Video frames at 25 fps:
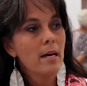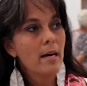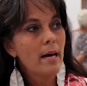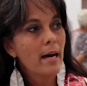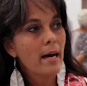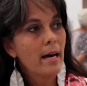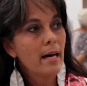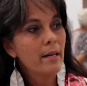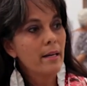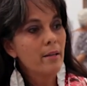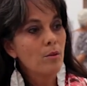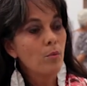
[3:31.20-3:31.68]

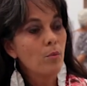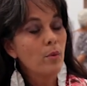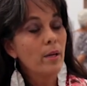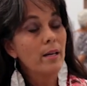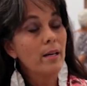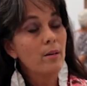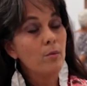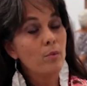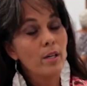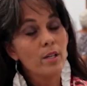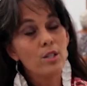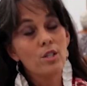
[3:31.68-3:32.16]
and the way
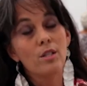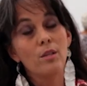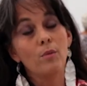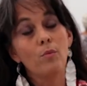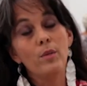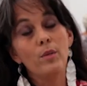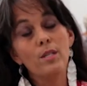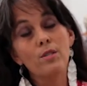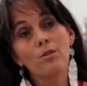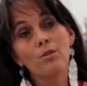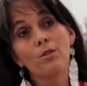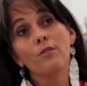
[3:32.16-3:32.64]
in which that
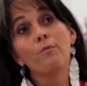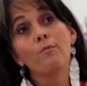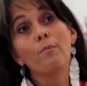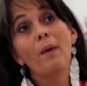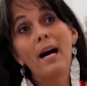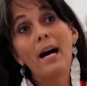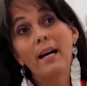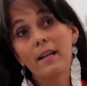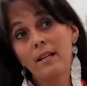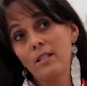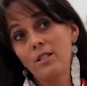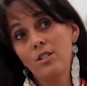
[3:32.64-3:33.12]
we sort of
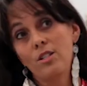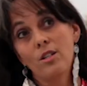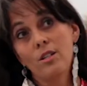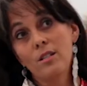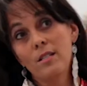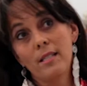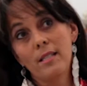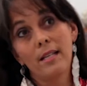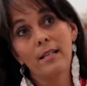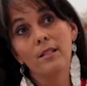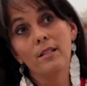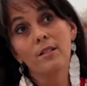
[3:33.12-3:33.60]
package
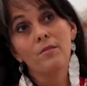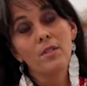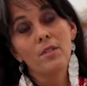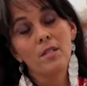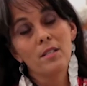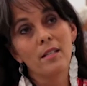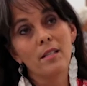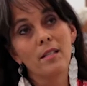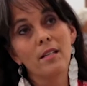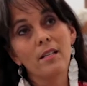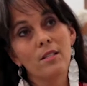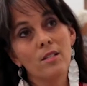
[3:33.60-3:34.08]
ourselves as
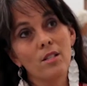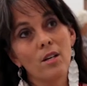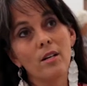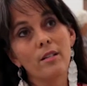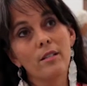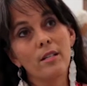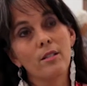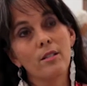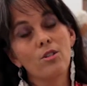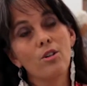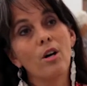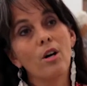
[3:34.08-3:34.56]
an
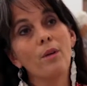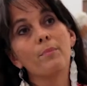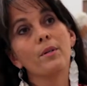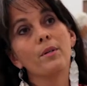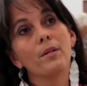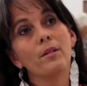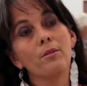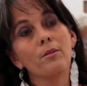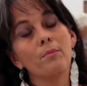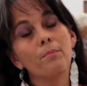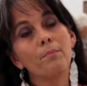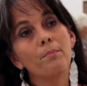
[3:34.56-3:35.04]
exotic
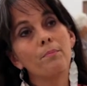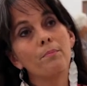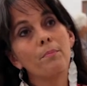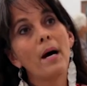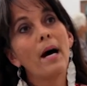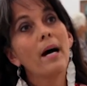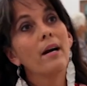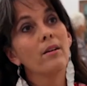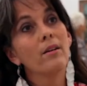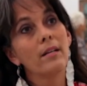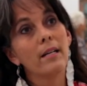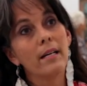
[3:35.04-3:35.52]
tropical
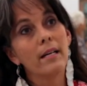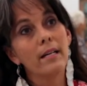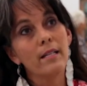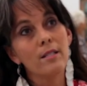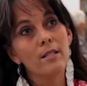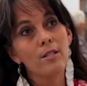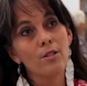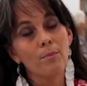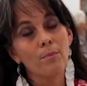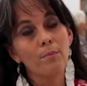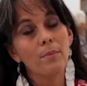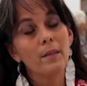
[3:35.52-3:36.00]

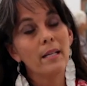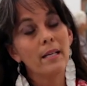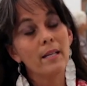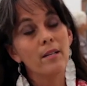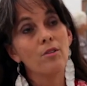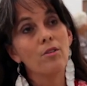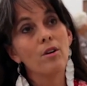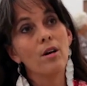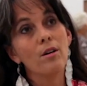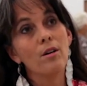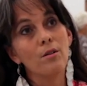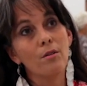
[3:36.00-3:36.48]
paradise or
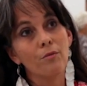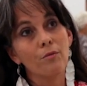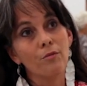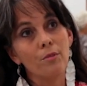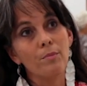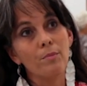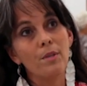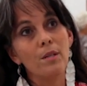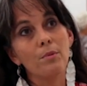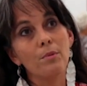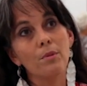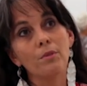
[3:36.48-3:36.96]
playground for
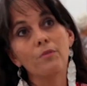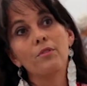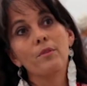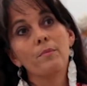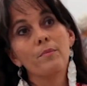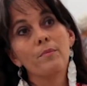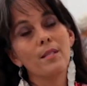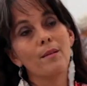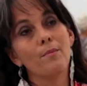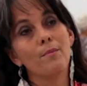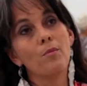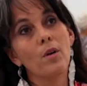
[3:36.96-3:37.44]
people from
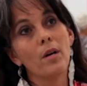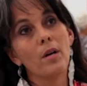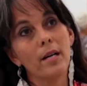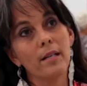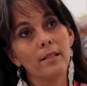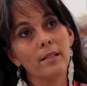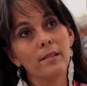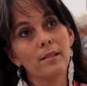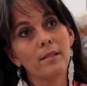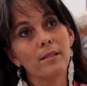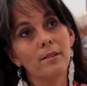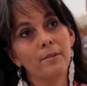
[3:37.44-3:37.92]
somewhere
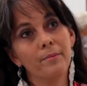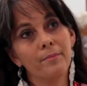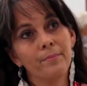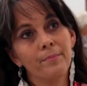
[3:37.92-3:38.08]
else.